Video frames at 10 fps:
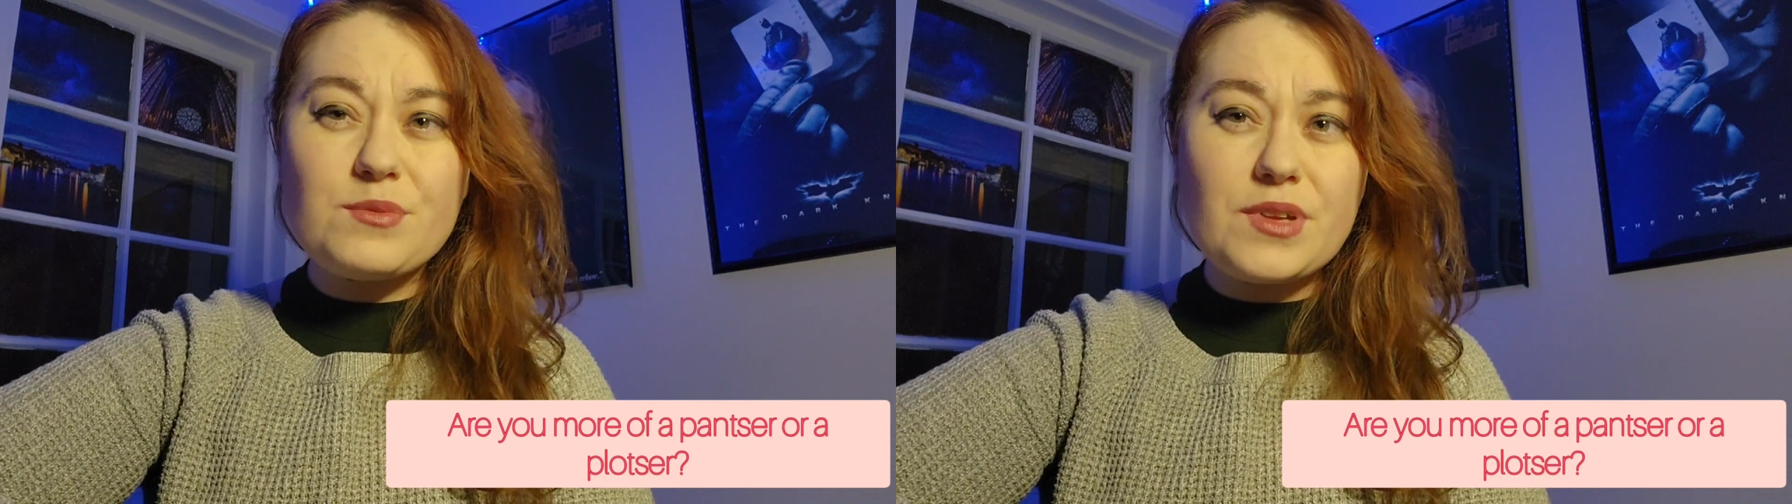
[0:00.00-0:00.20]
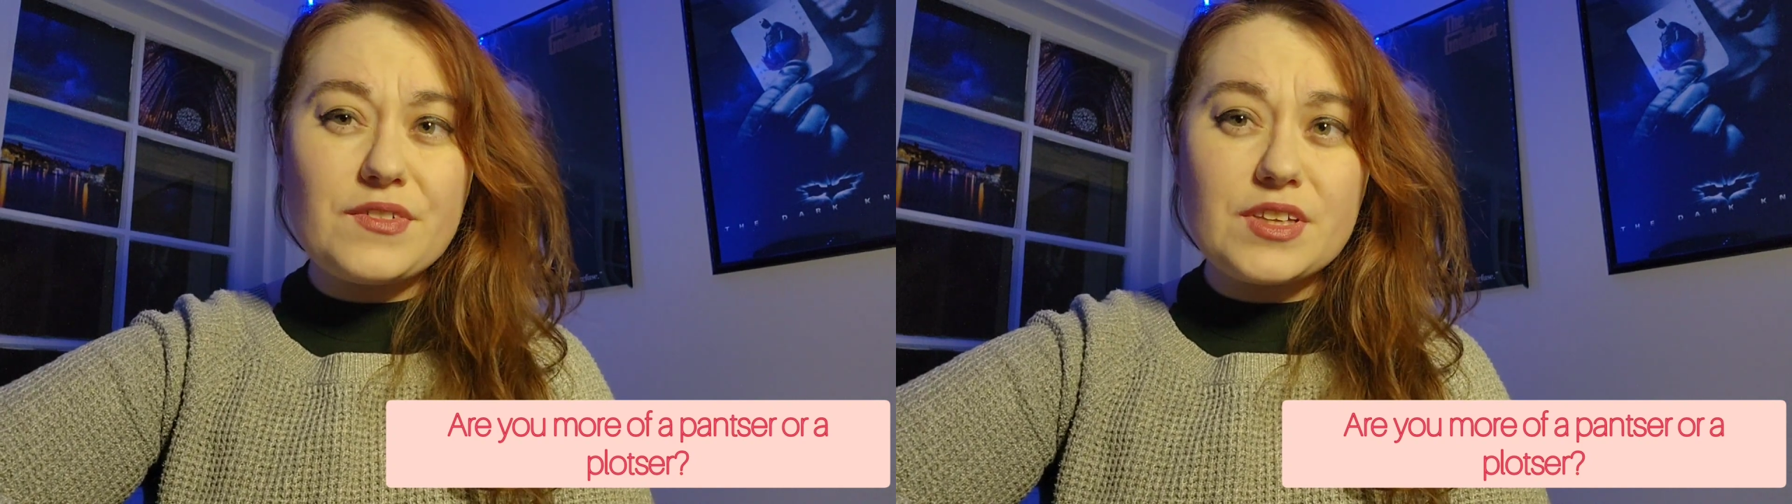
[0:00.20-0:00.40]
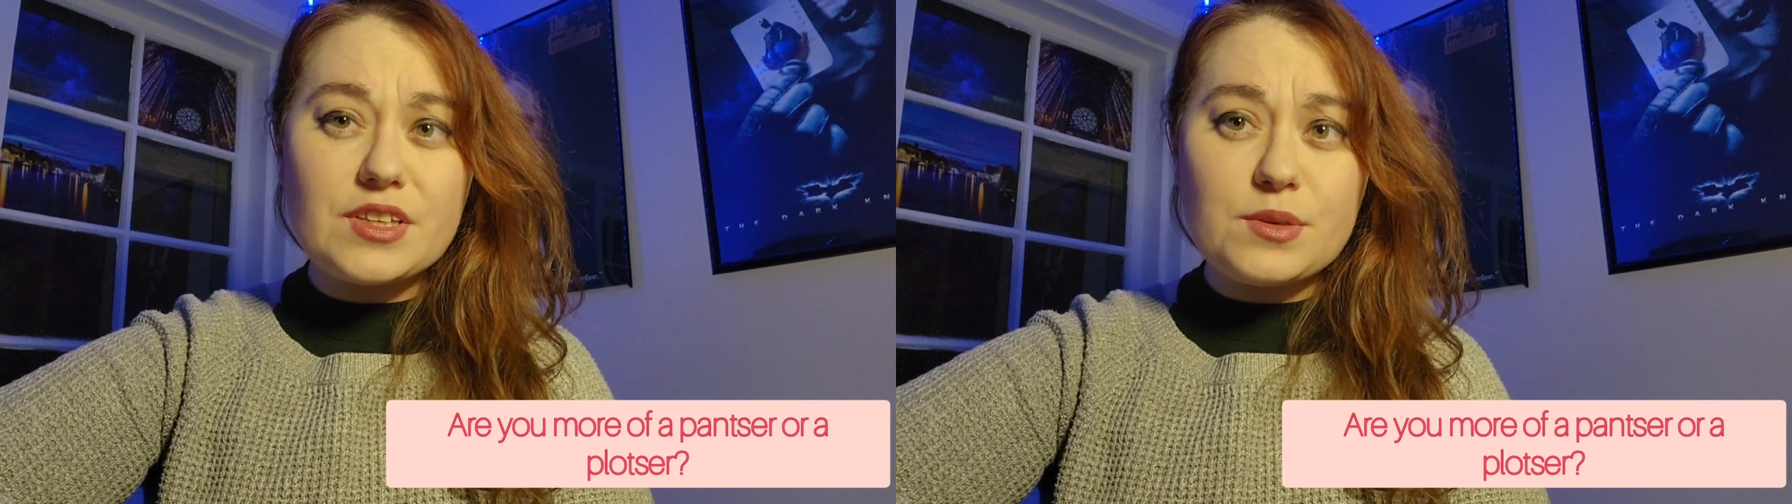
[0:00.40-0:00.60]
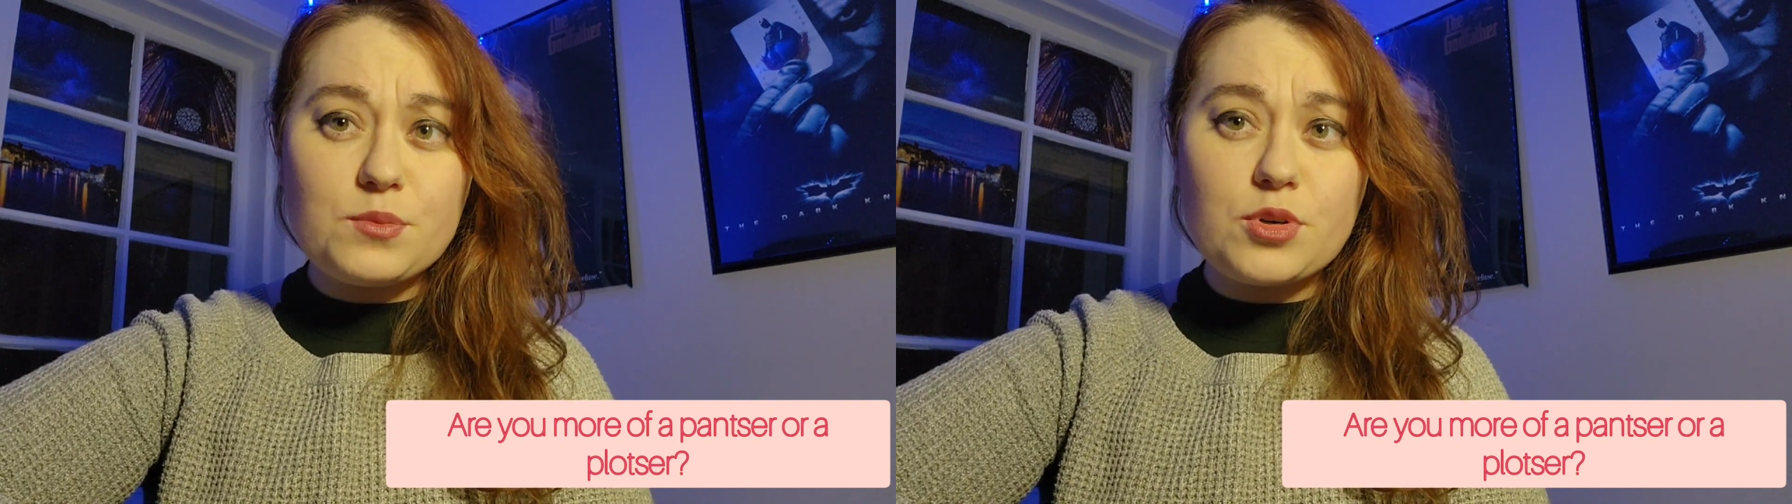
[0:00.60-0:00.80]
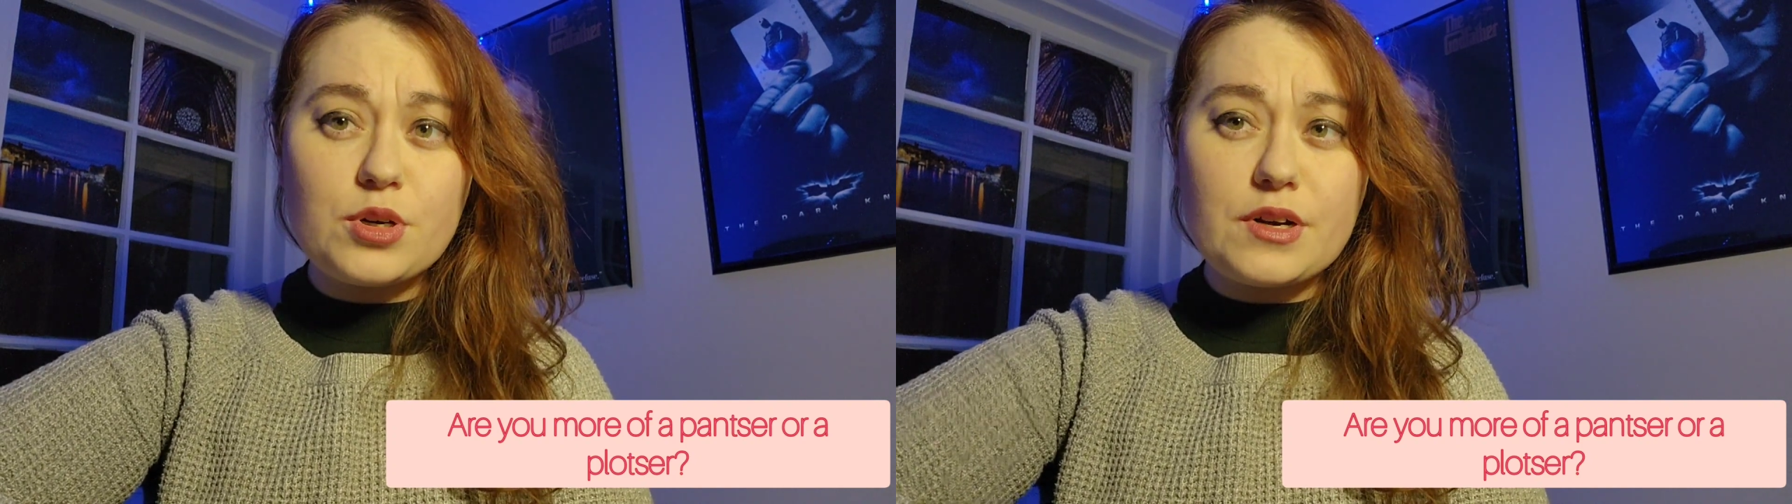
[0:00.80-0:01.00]
definitely
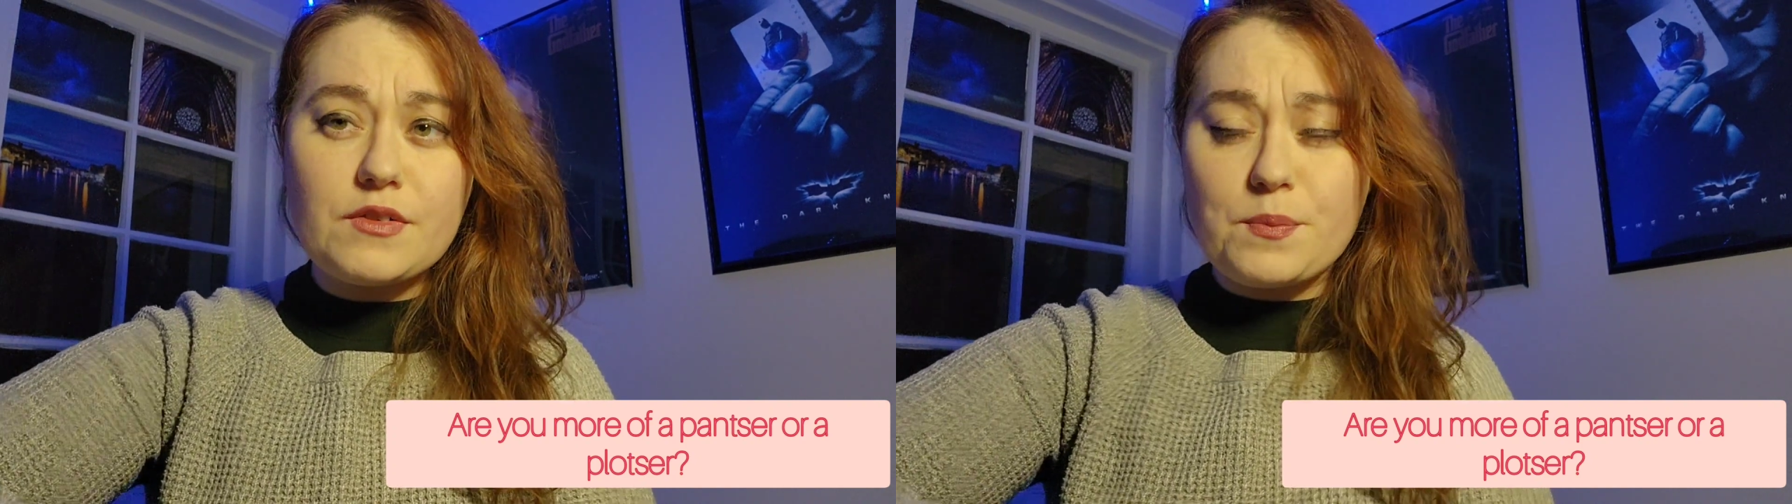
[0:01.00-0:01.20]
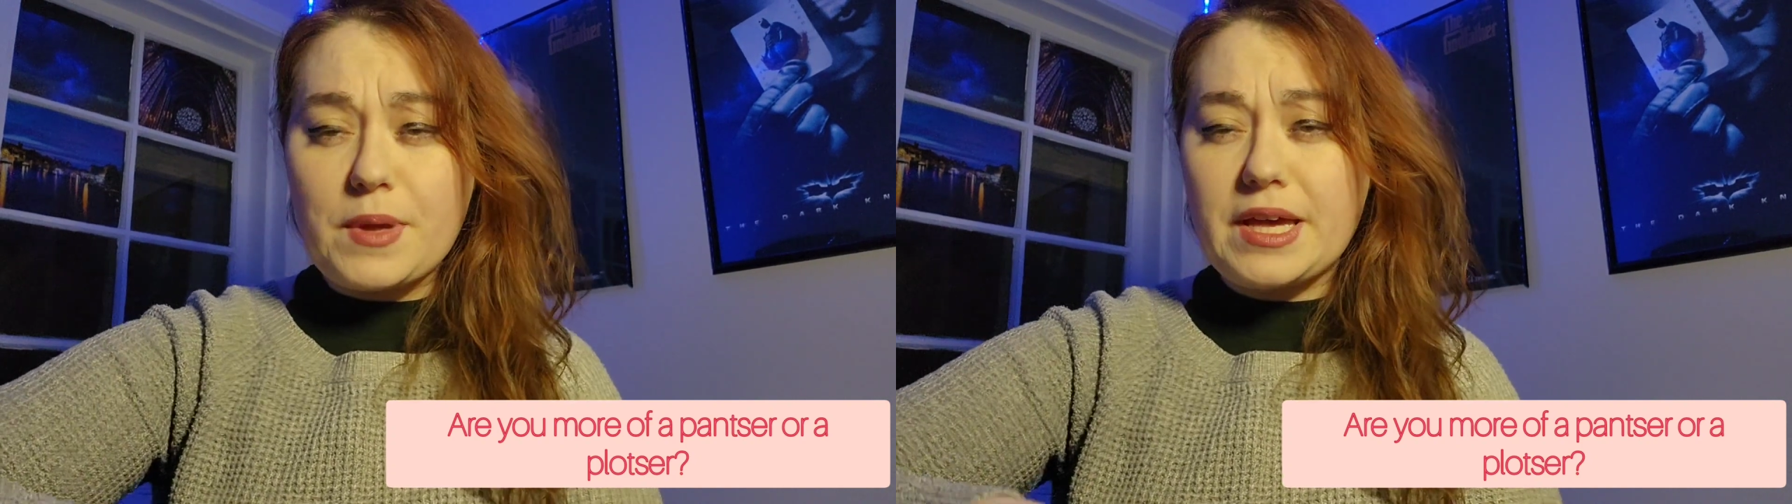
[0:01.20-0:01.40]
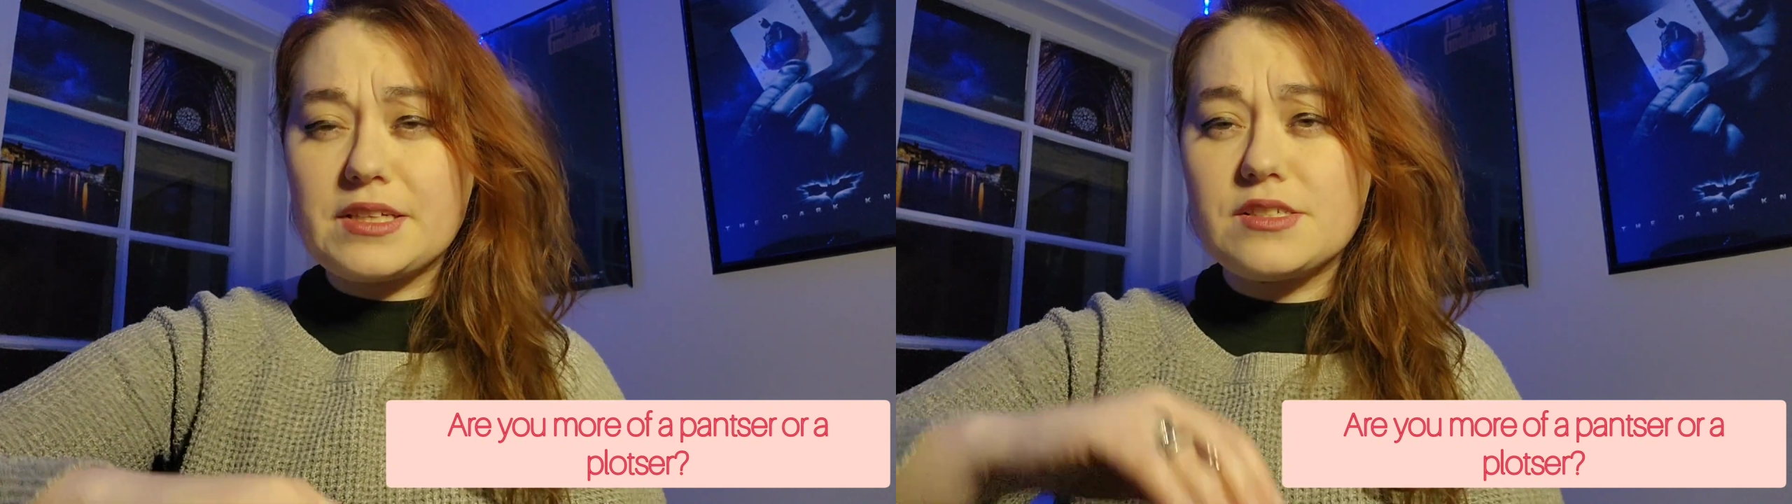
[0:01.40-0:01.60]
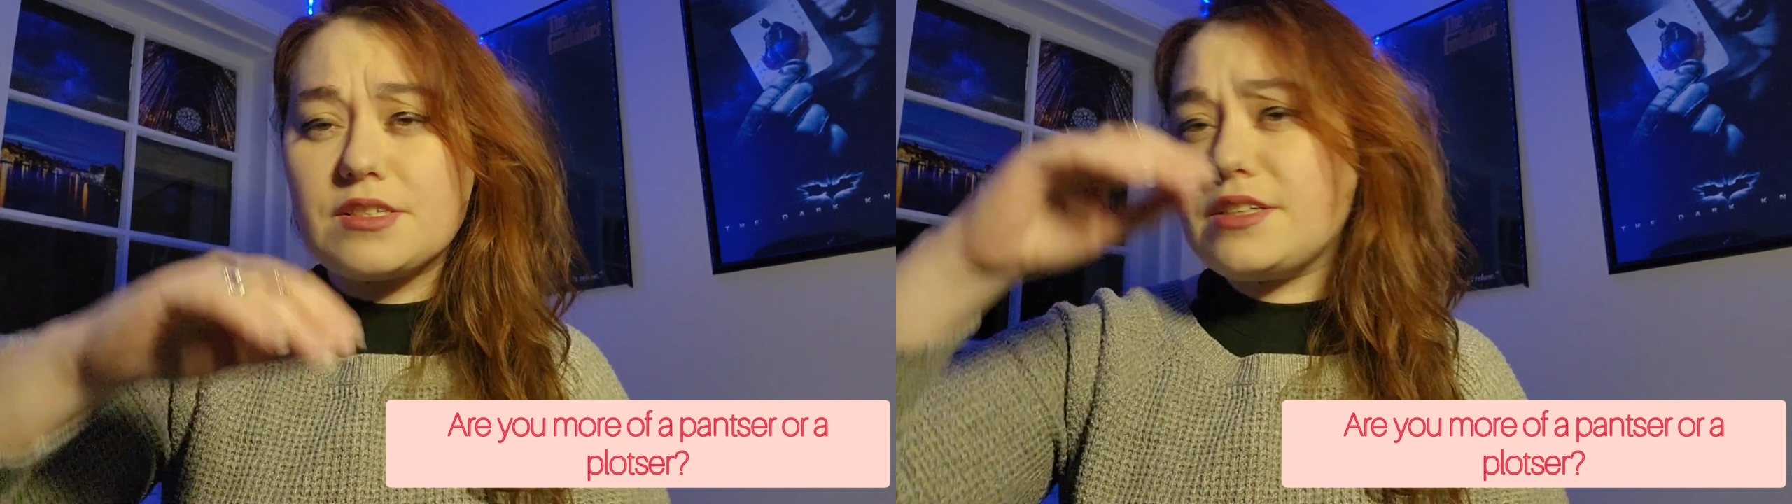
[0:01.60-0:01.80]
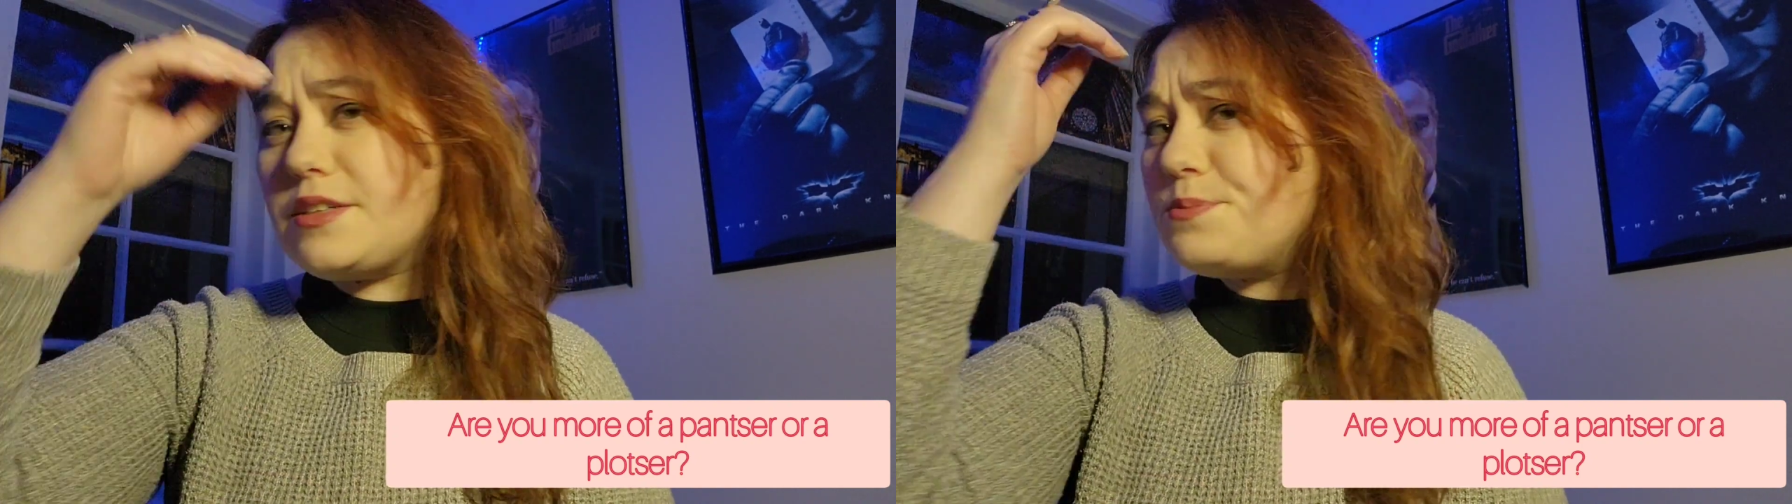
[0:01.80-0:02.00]
more of a
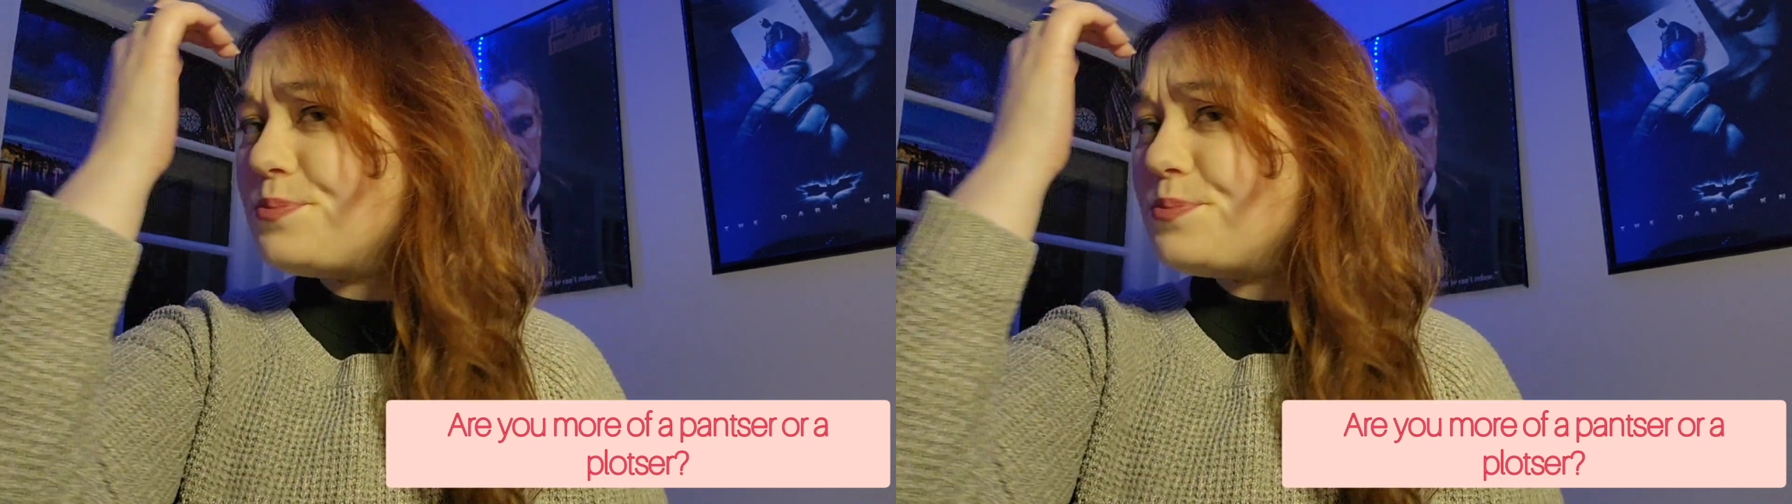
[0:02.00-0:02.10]
pantser.